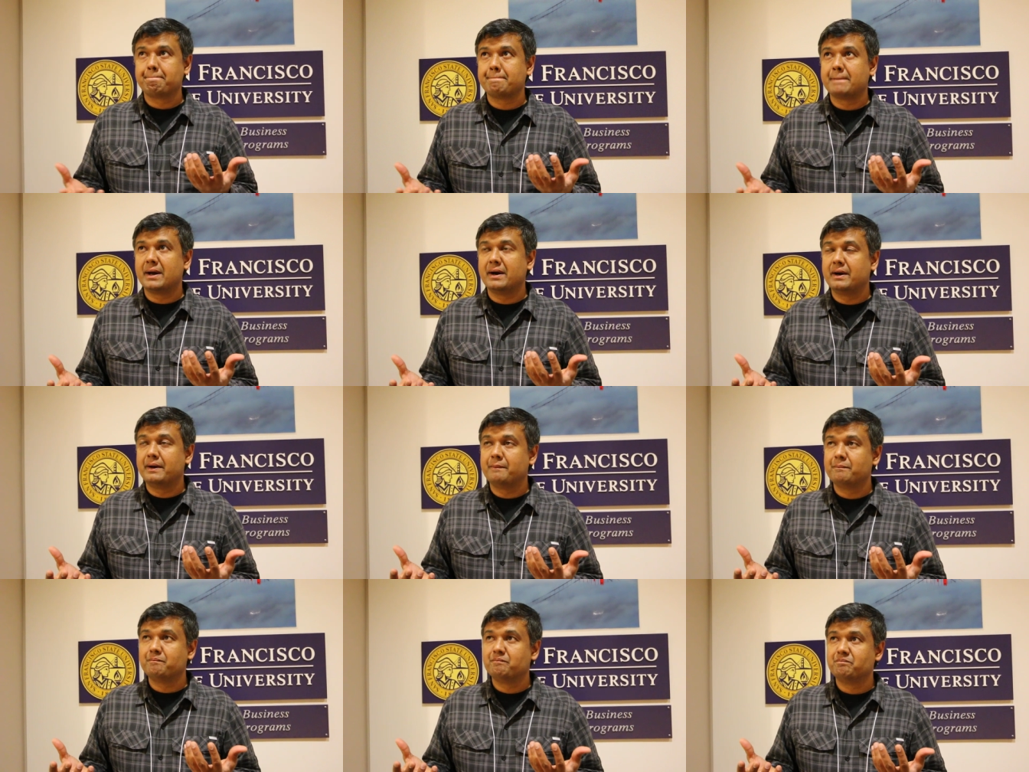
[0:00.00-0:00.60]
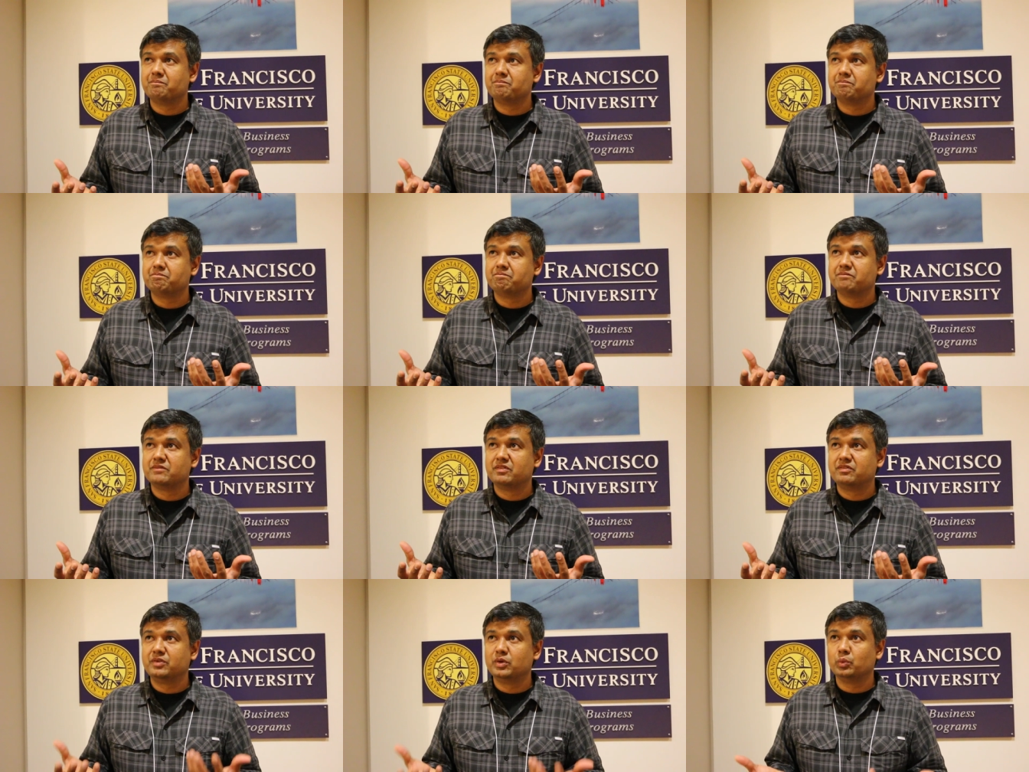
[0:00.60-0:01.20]
Um, a
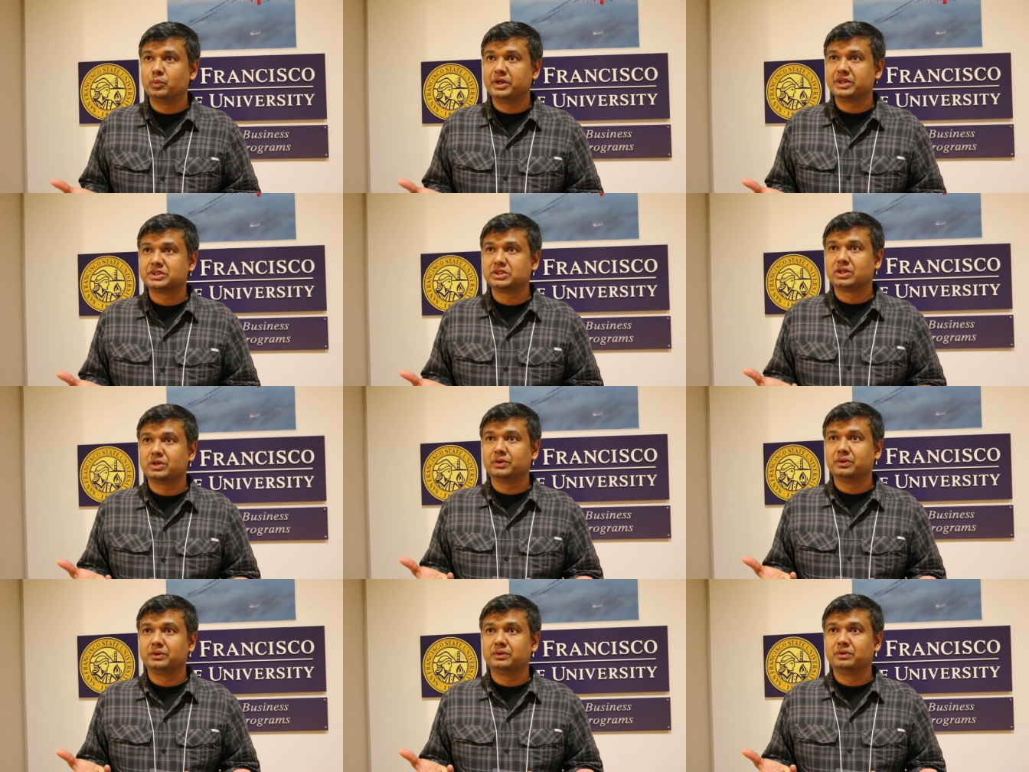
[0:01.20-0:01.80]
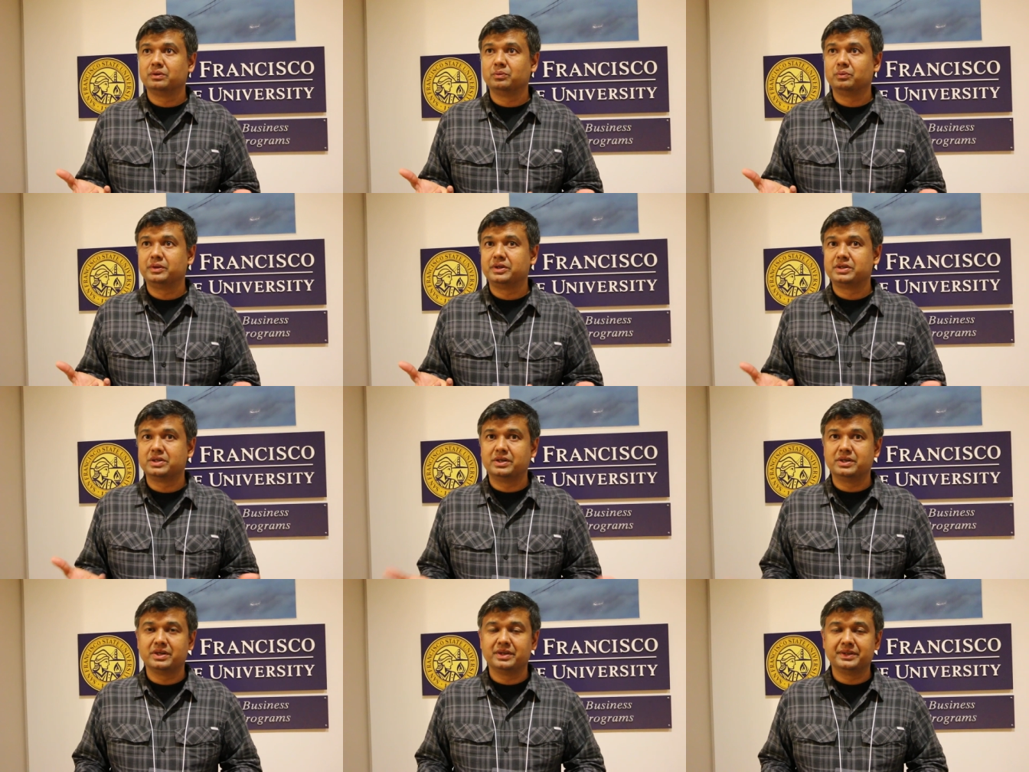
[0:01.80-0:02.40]
few weeks ago, we
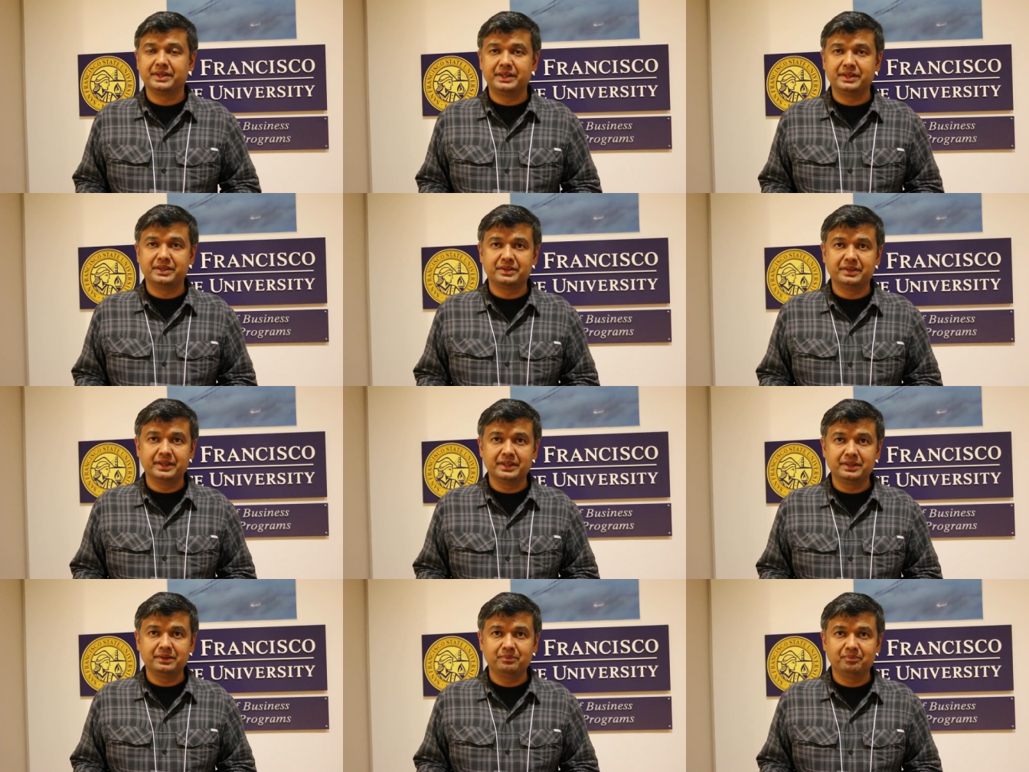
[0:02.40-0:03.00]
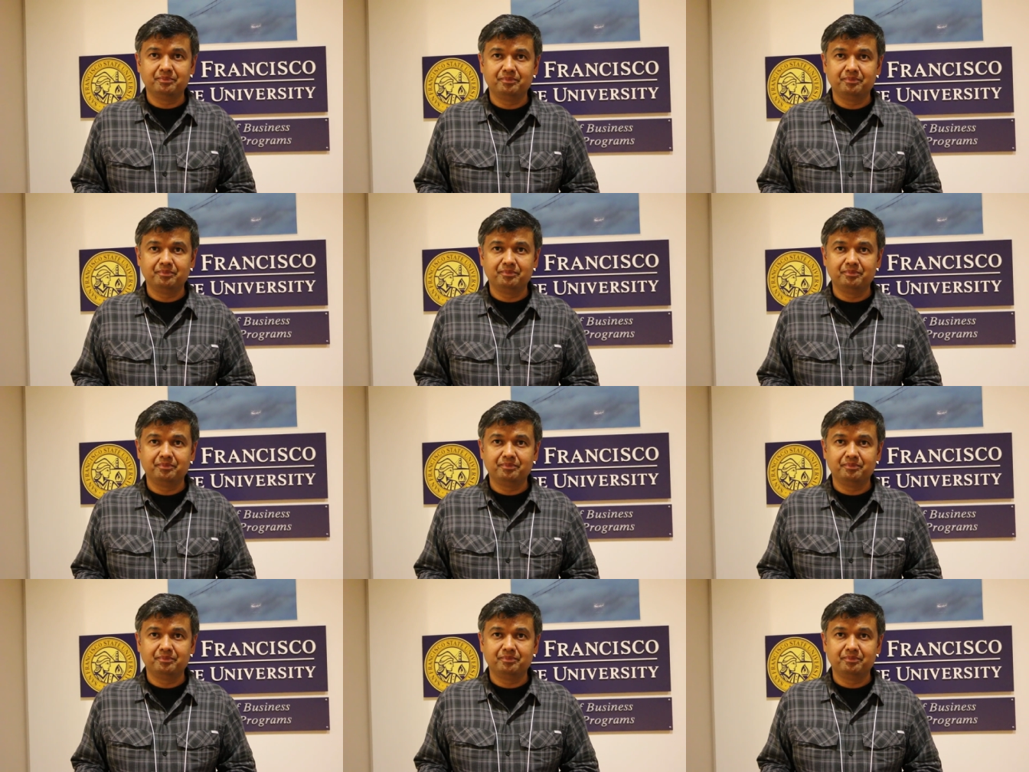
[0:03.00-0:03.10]
turned on the internet,